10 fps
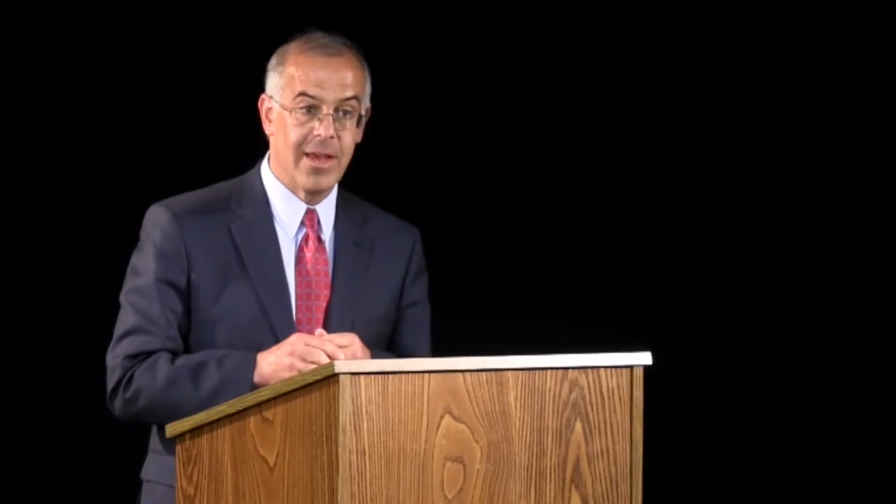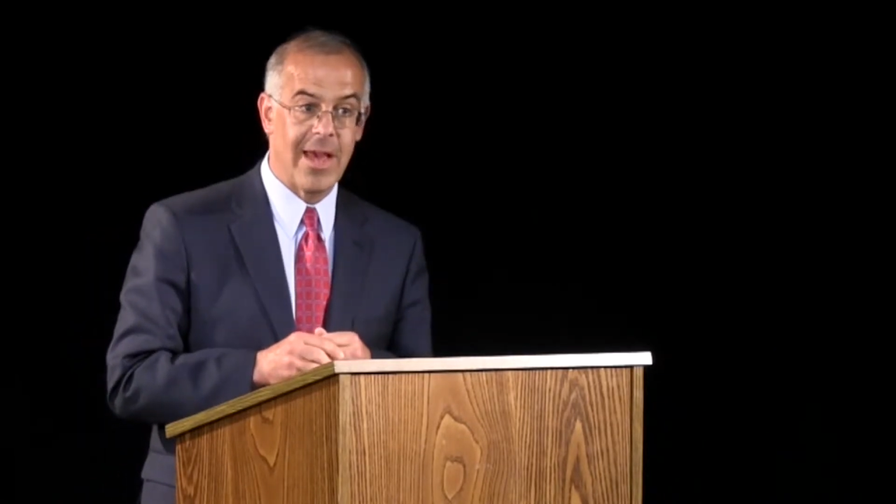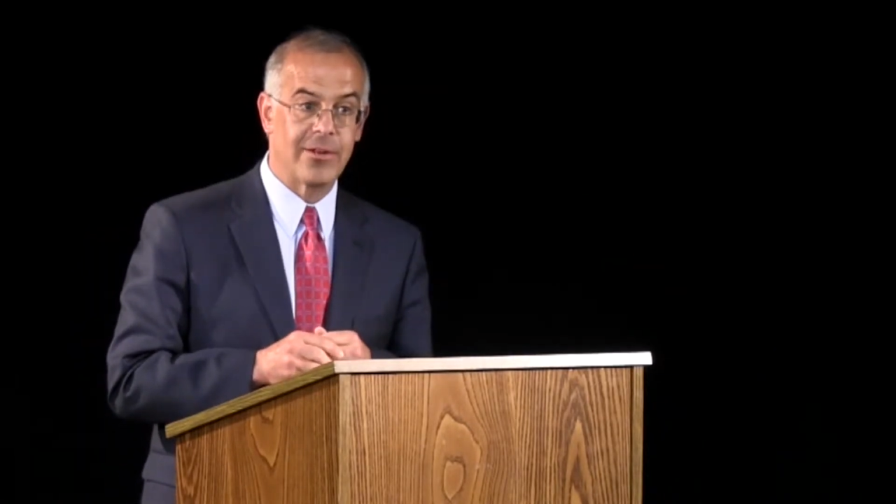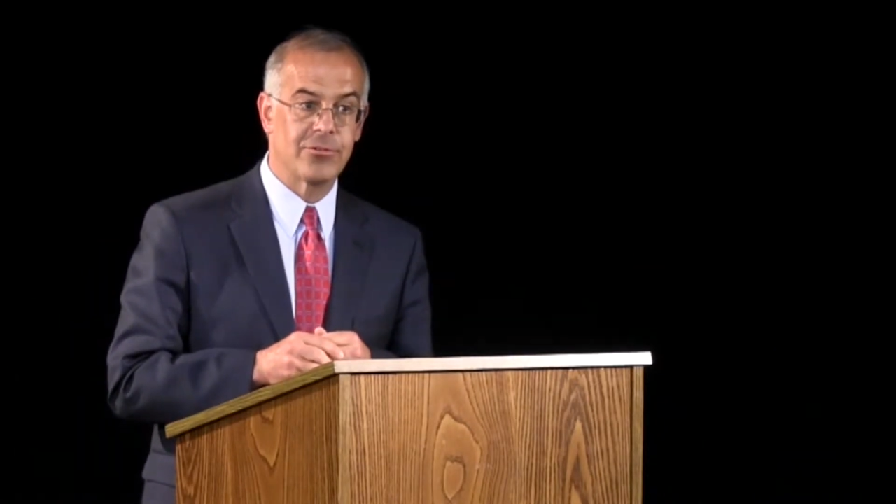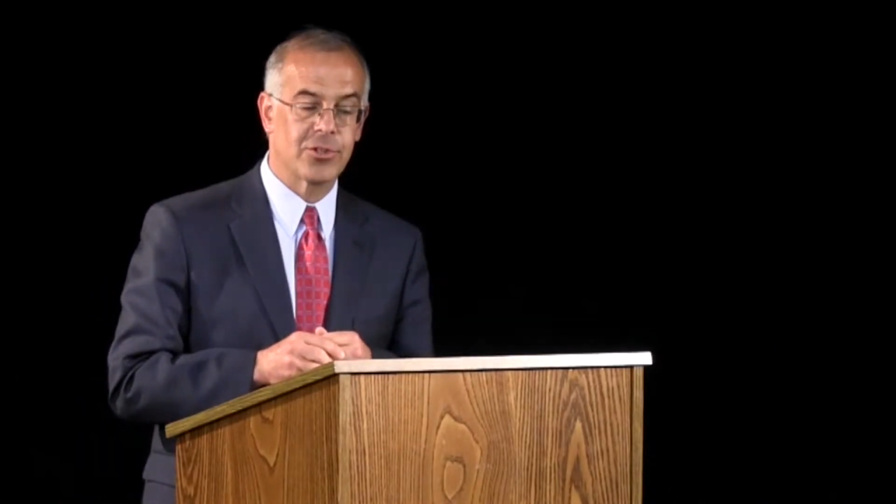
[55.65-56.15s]

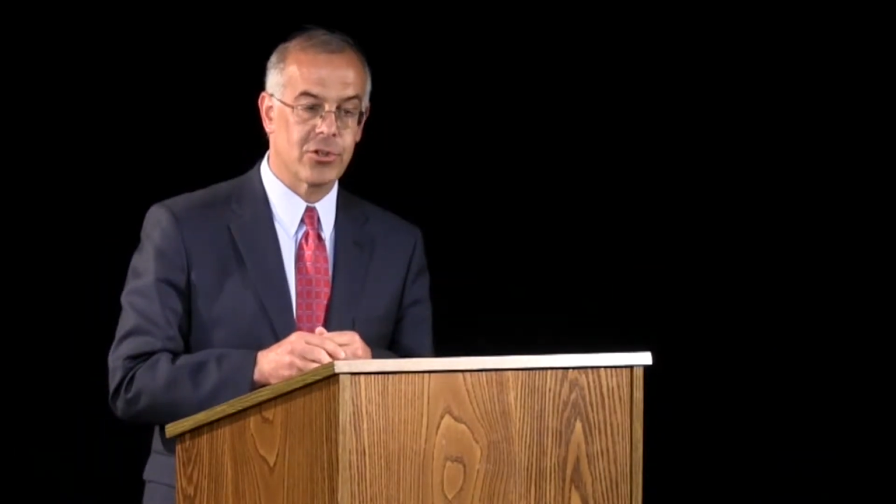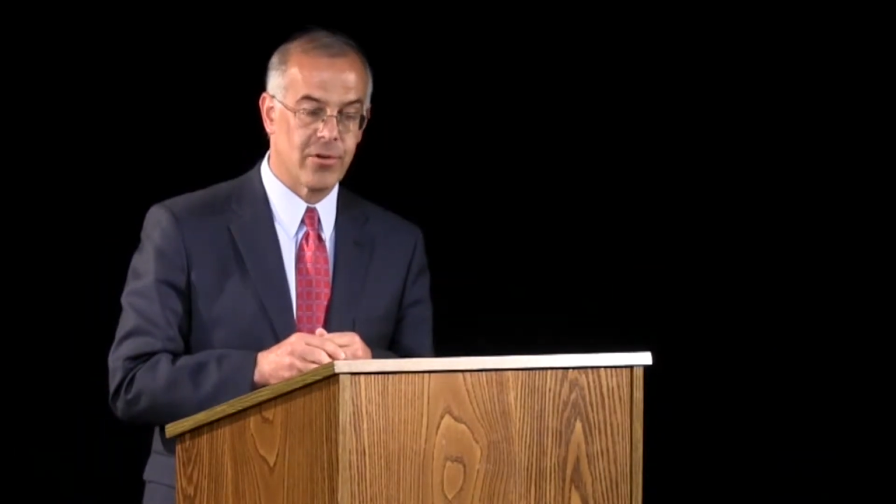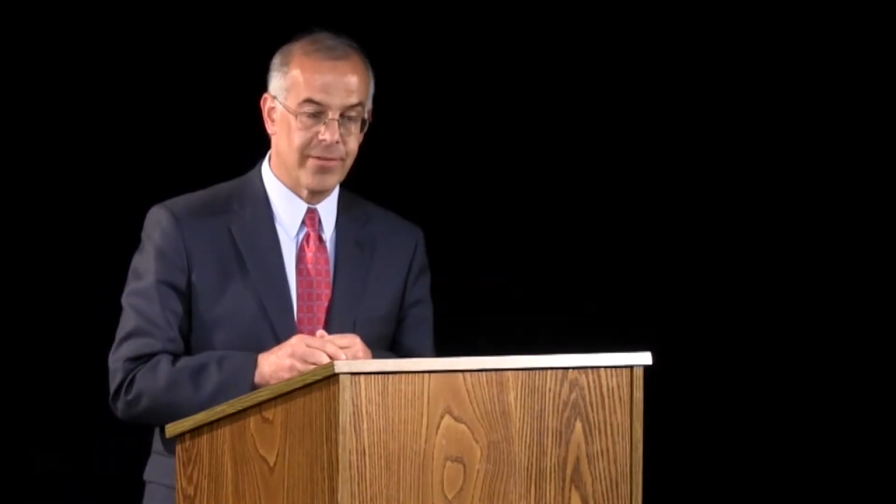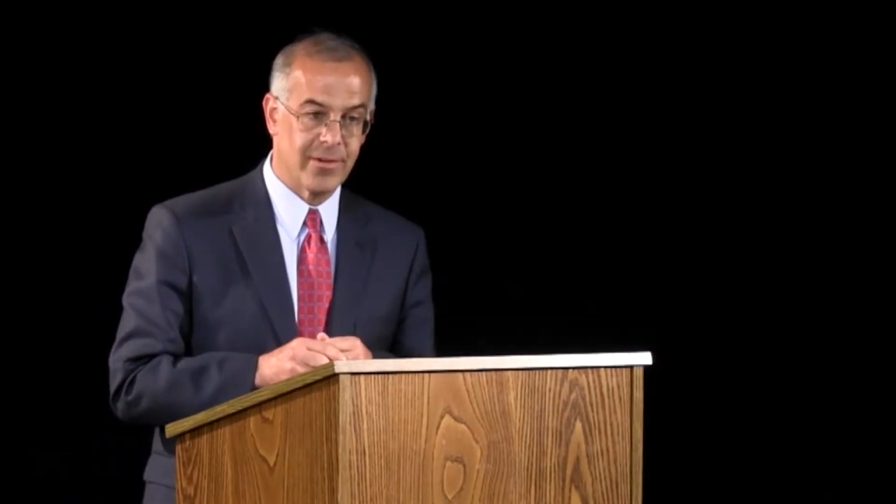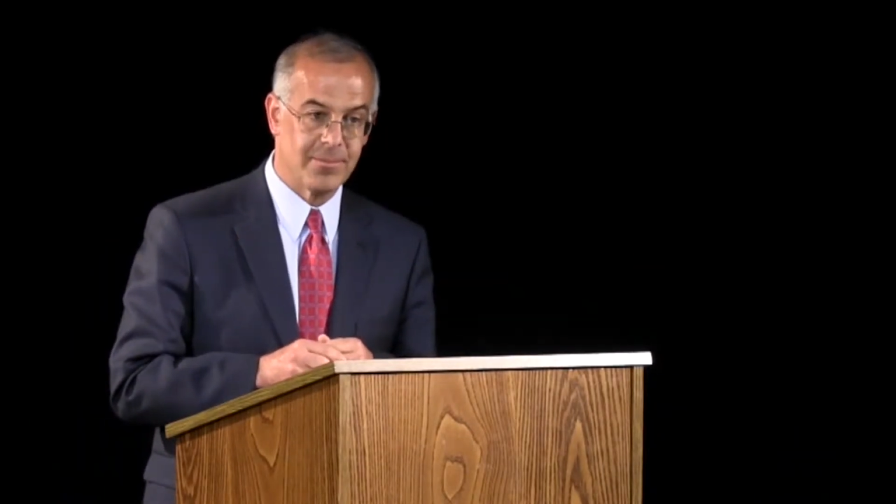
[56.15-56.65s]
and to
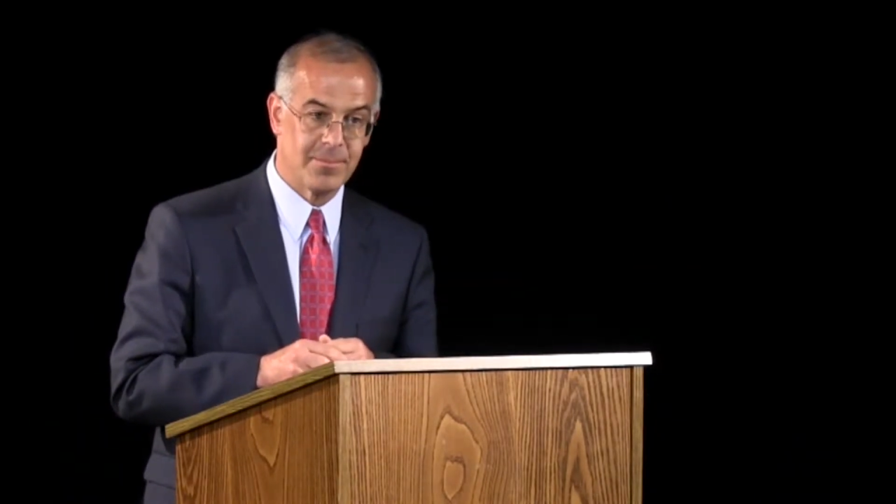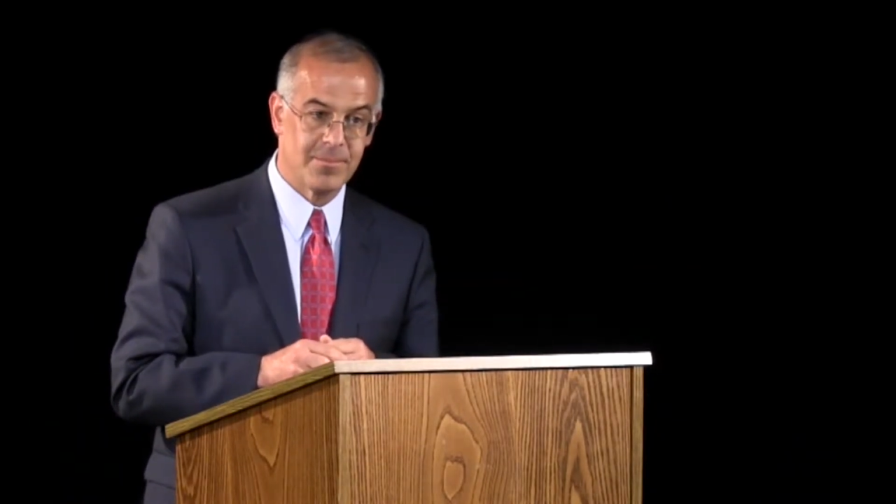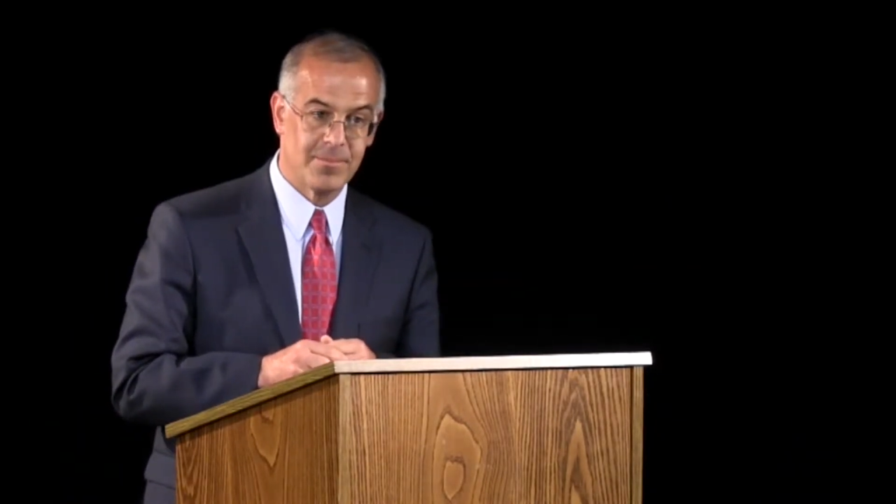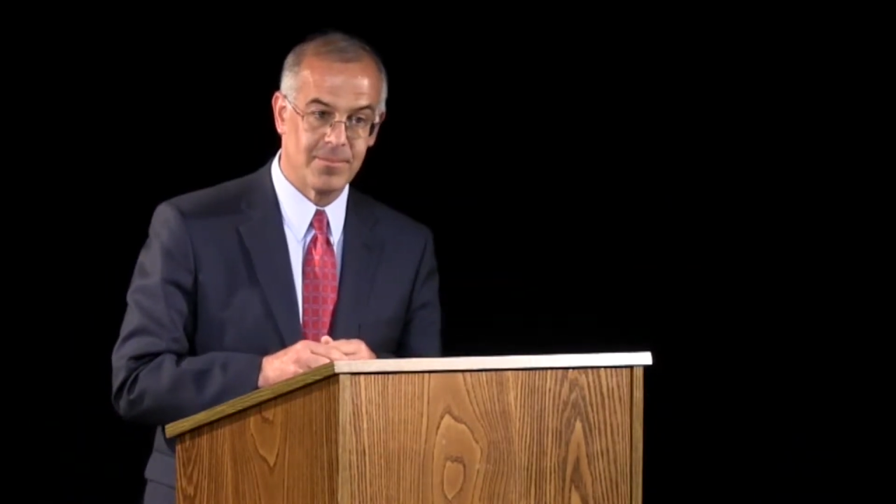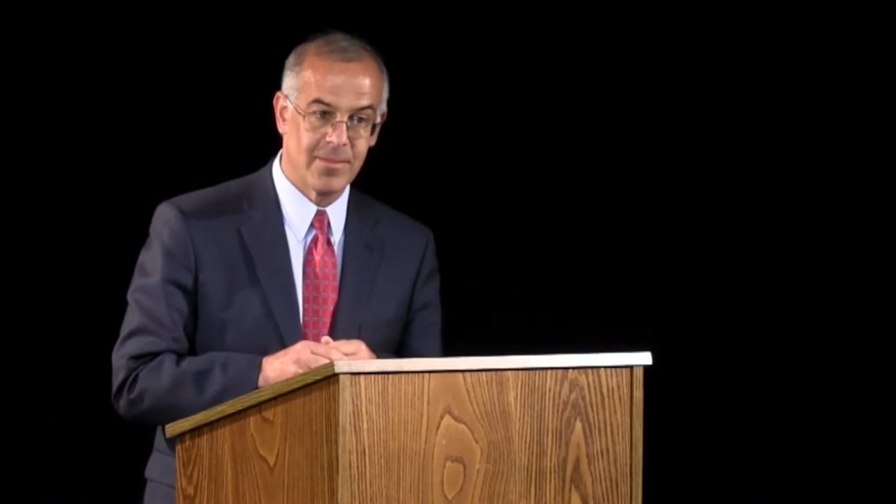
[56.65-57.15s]
serve it.
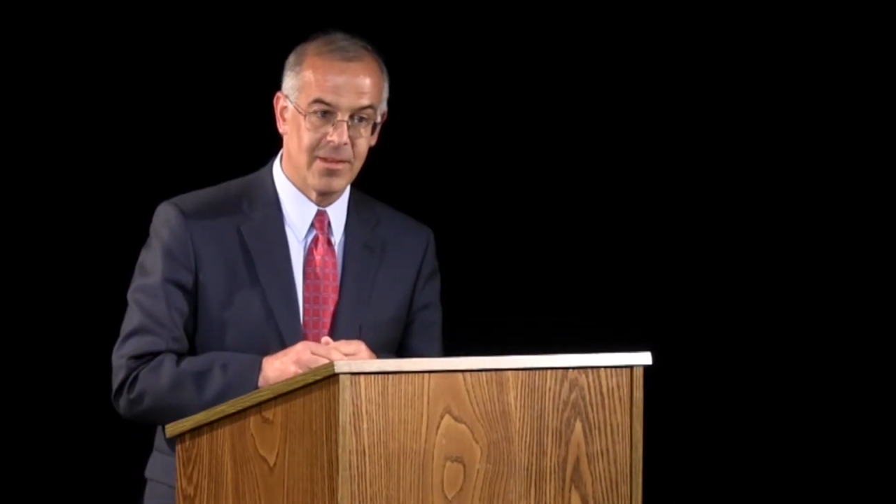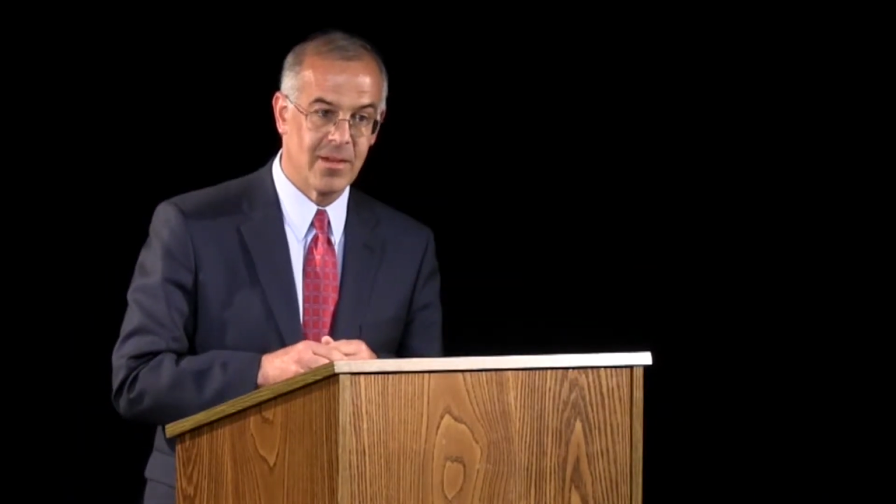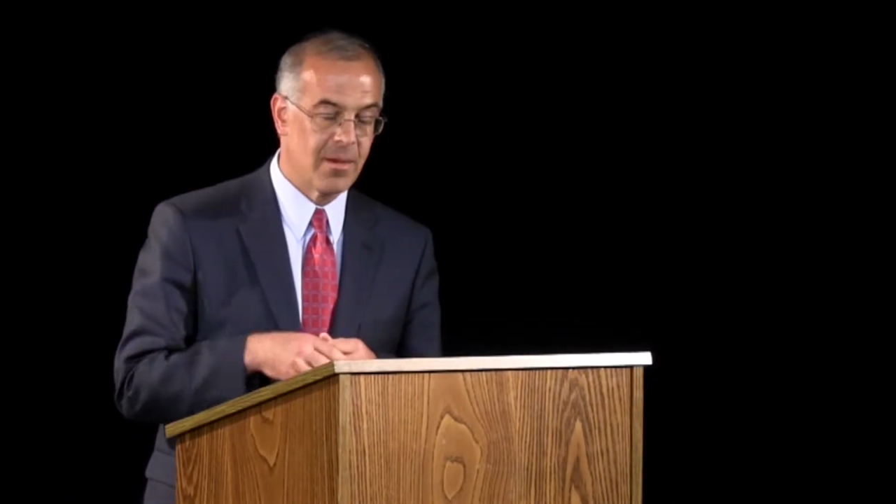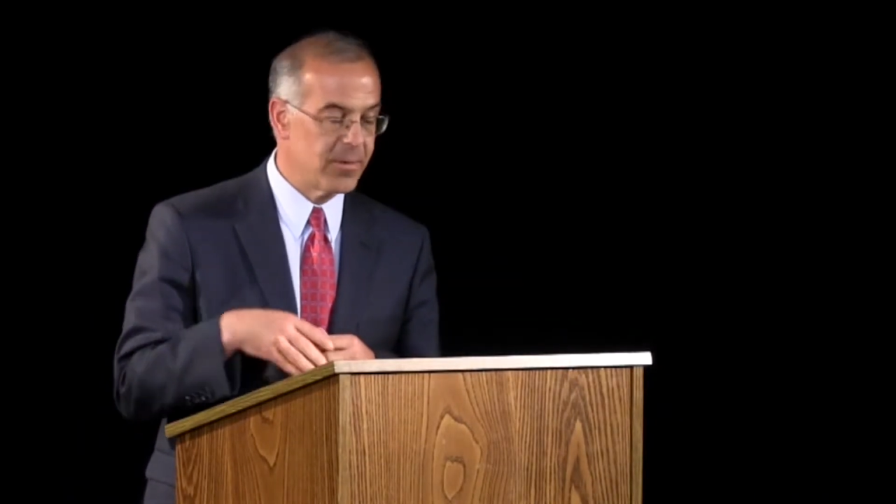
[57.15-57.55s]
A